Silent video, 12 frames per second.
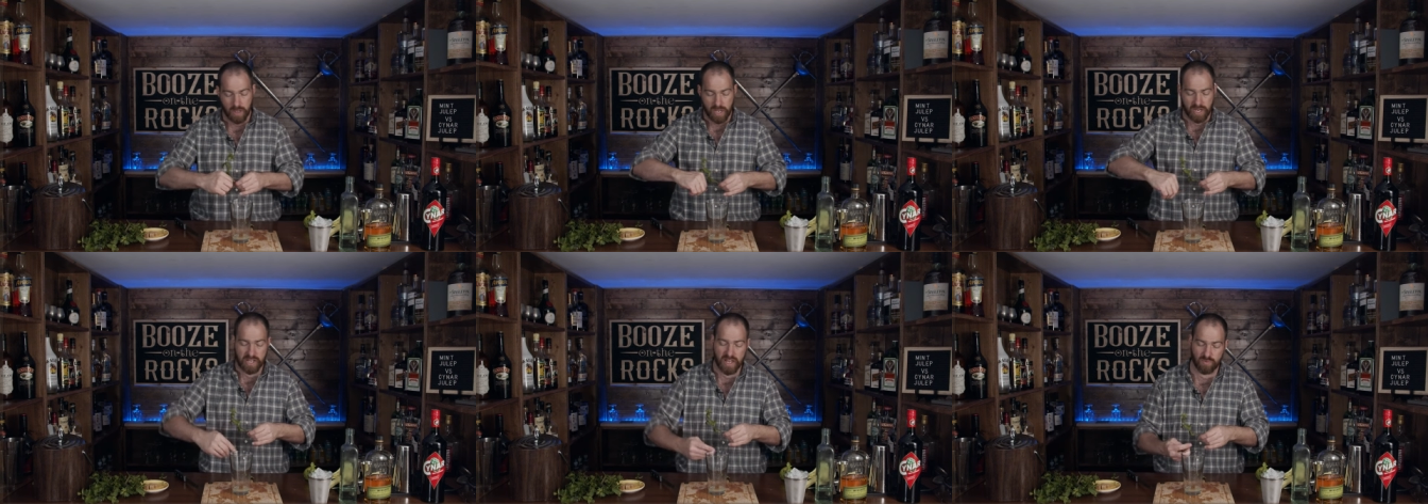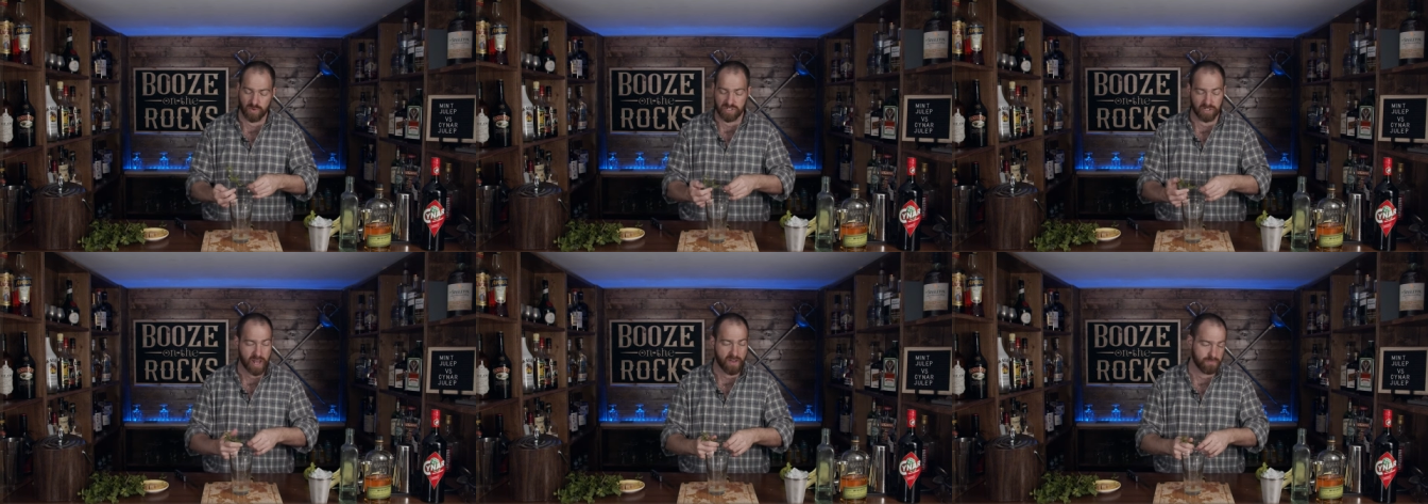And again, we
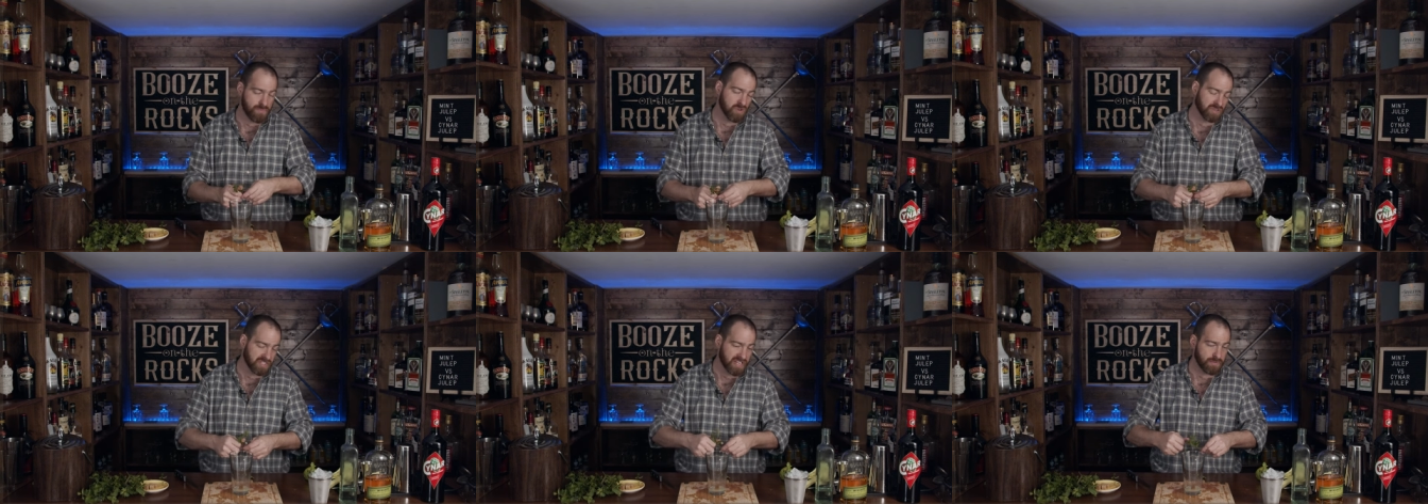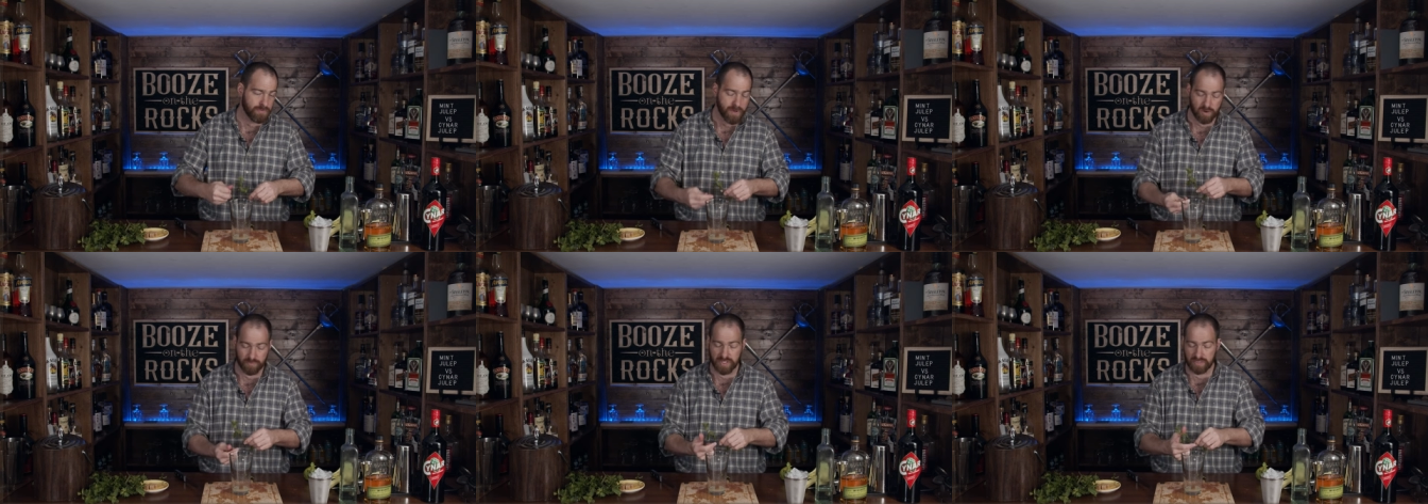should have about the same
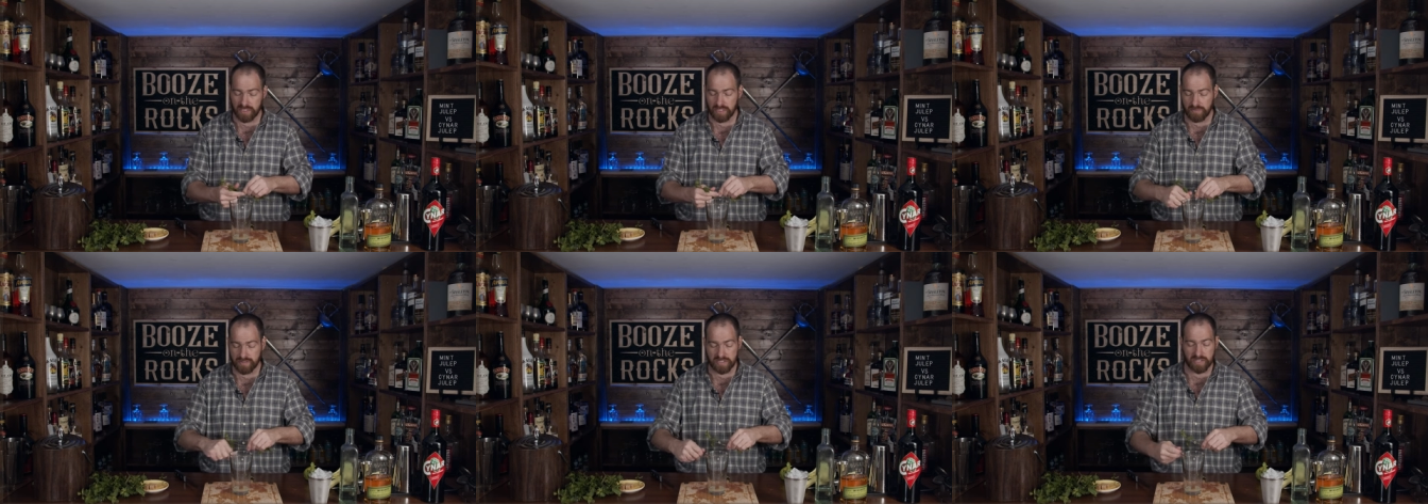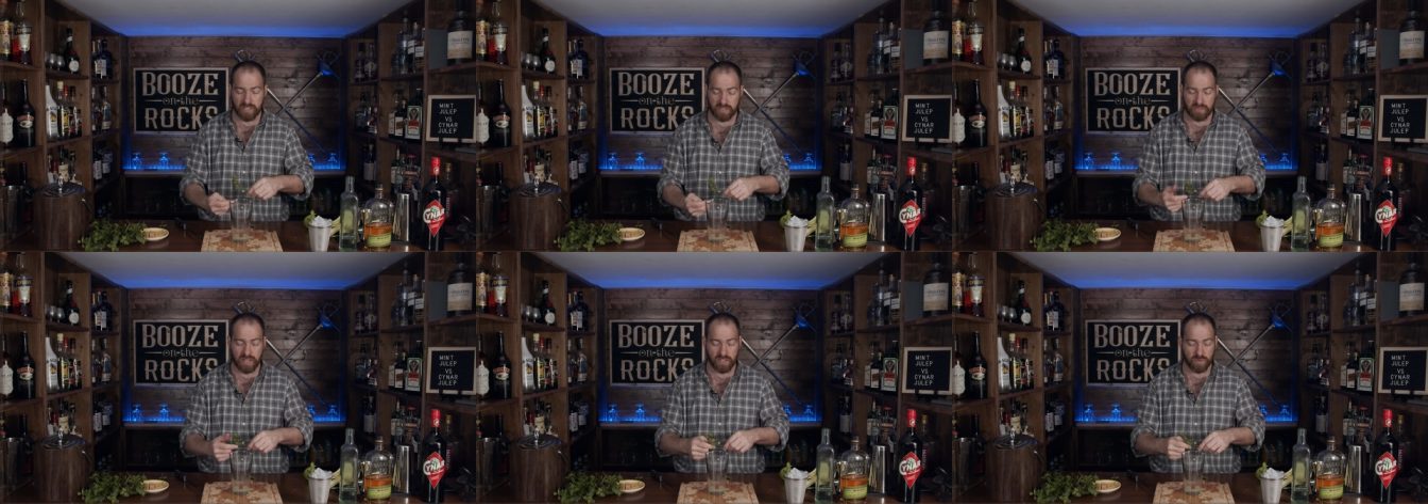amount of mint leaves as
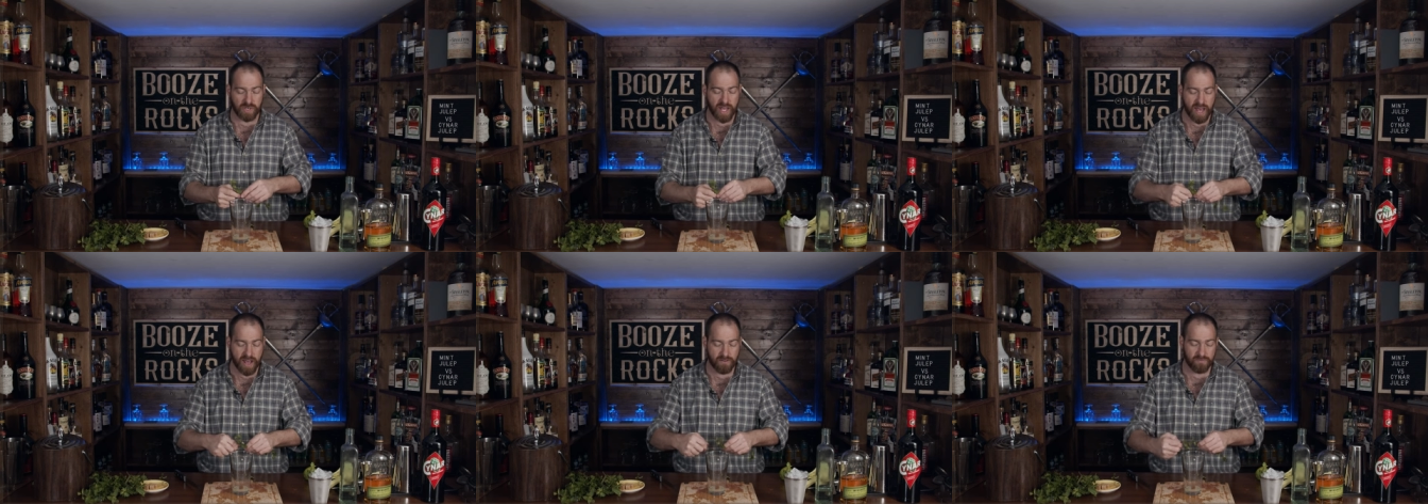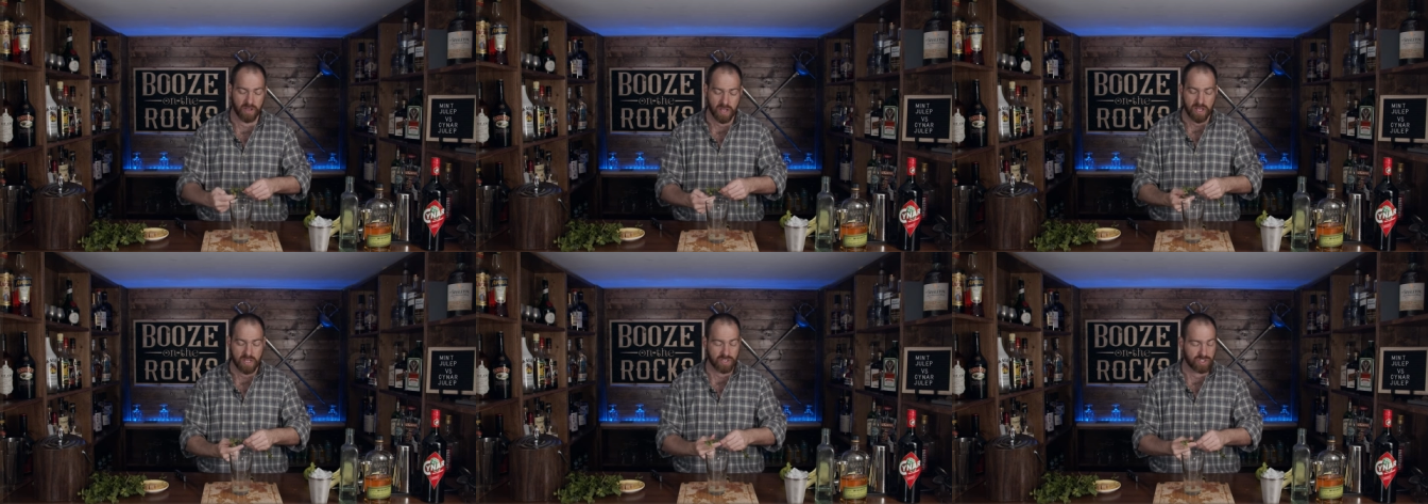that you would have.
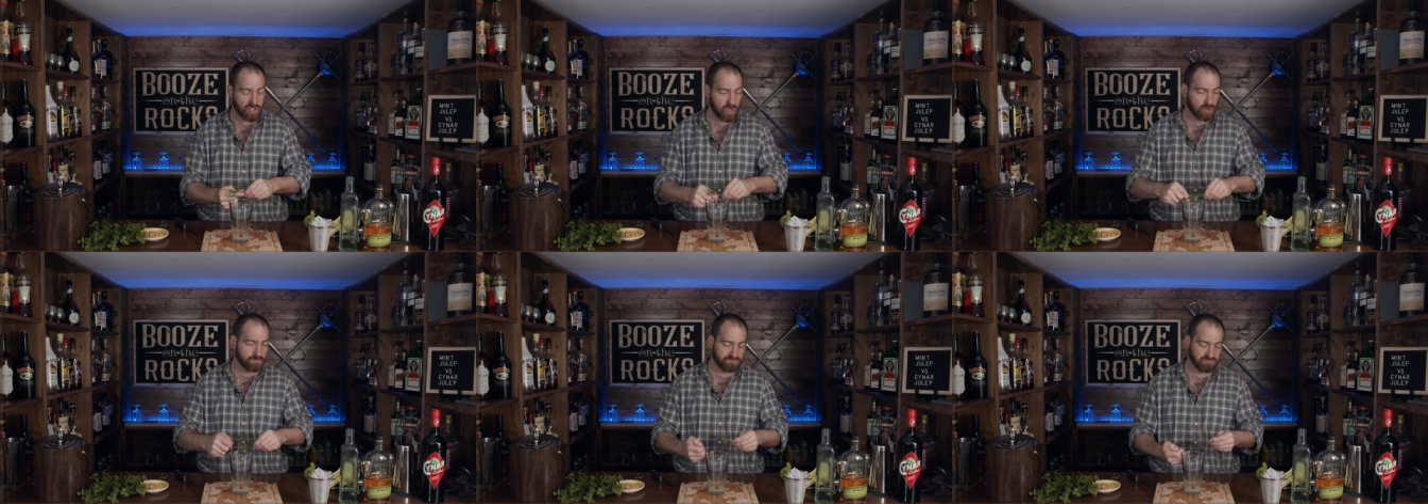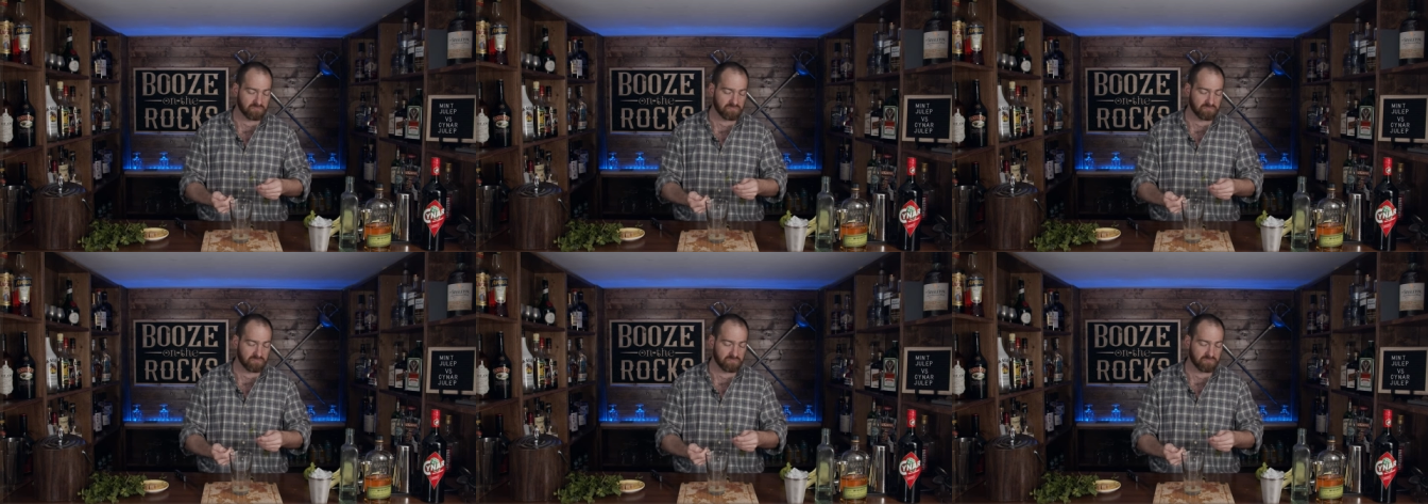So